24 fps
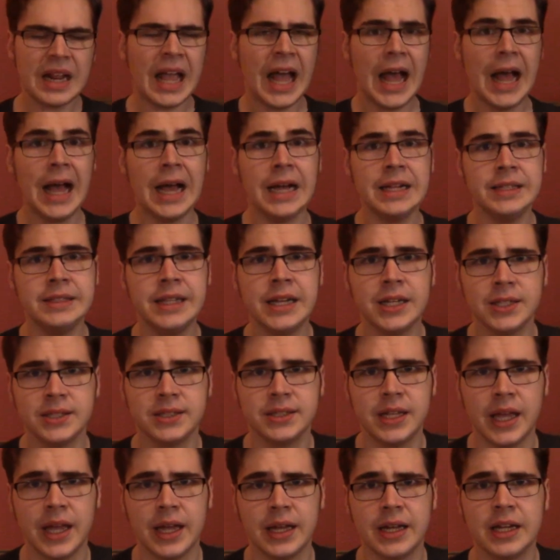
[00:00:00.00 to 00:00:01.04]
"I dare
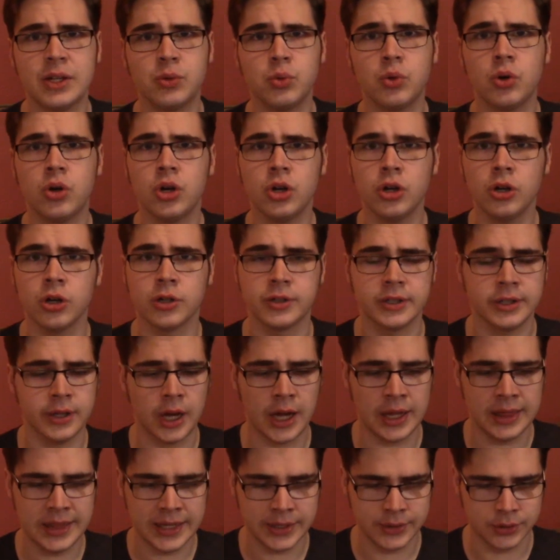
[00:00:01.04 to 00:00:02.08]
say it will hurt a
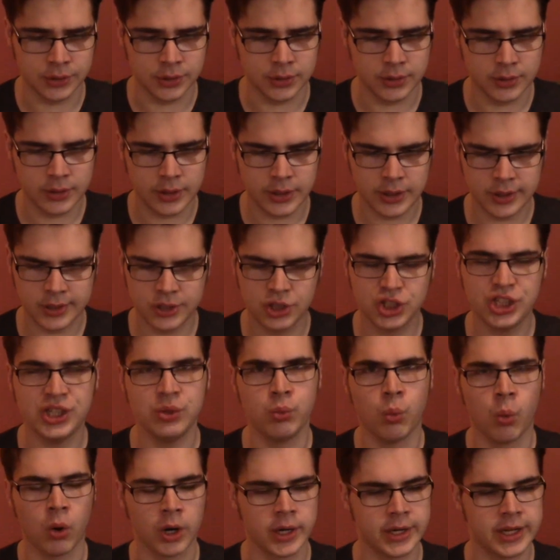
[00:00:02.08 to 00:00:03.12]
little," she
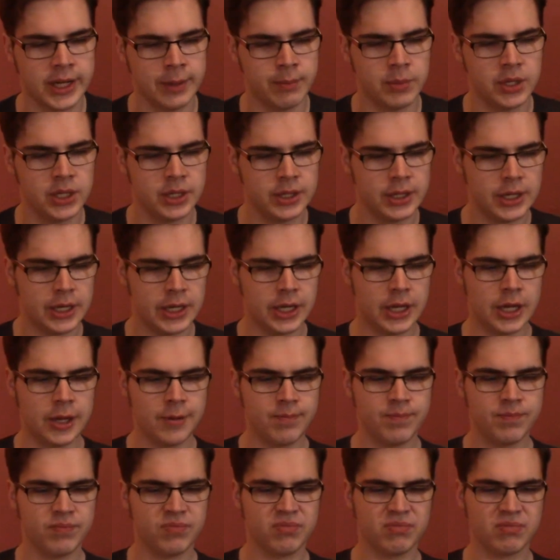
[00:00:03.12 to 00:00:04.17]
warned him.
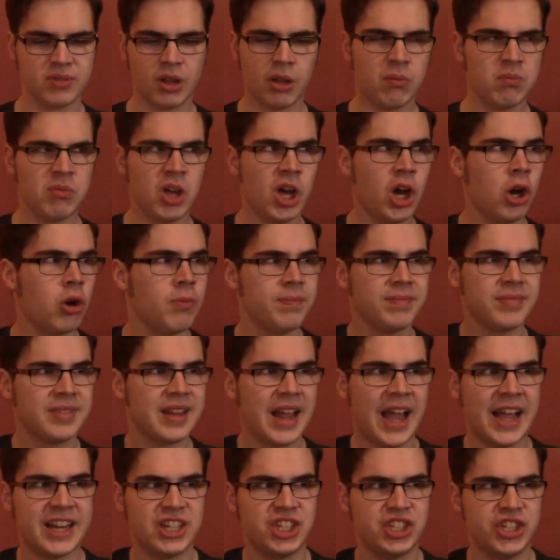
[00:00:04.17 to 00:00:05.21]
"Oh,
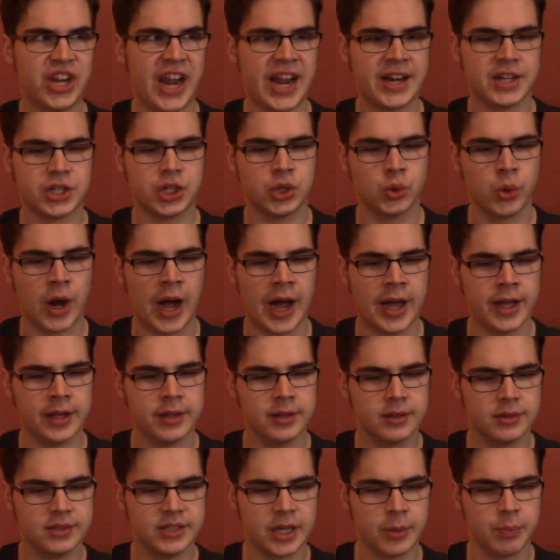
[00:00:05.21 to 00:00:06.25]
I shan't cry,"
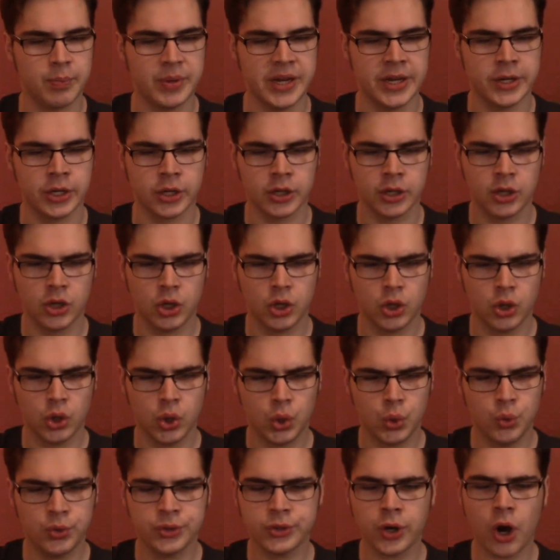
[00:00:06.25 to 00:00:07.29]
said Peter, who
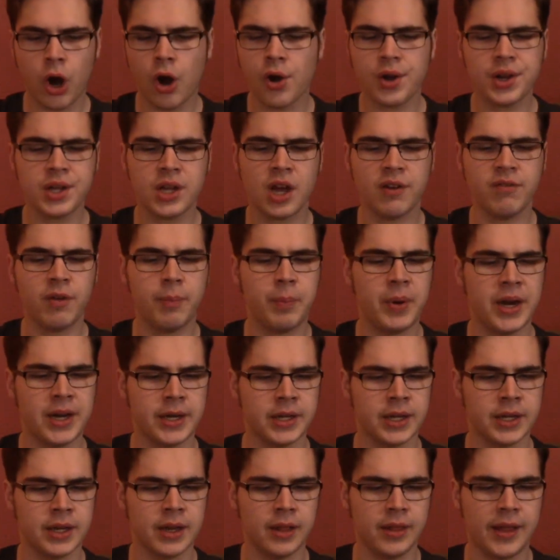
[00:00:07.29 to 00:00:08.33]
was already of
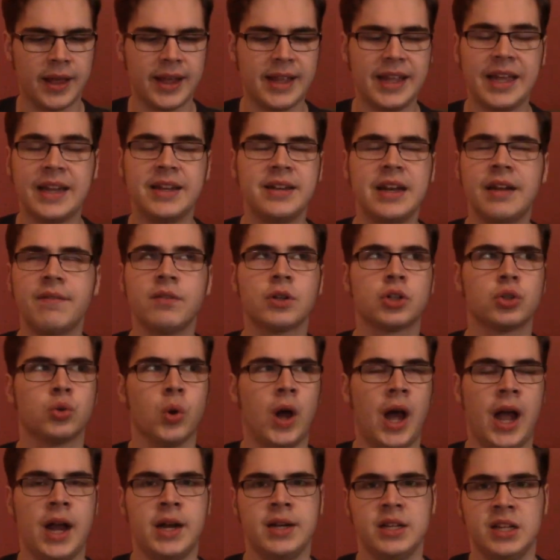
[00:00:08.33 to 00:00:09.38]
opinion that he had never
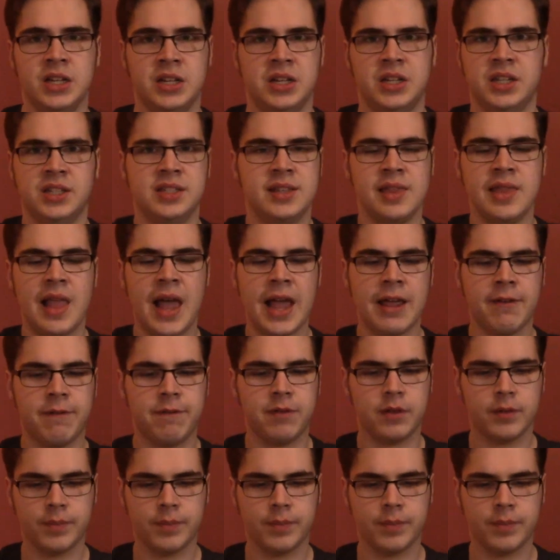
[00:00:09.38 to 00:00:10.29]
cried in his life.